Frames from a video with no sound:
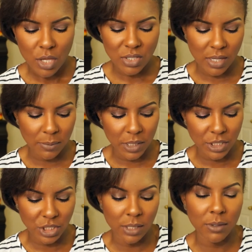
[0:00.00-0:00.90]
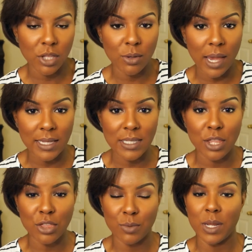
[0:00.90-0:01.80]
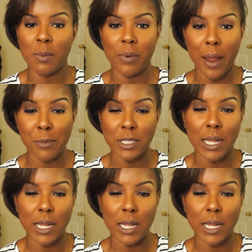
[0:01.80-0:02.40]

So I'm gonna share with you guys the 3 primers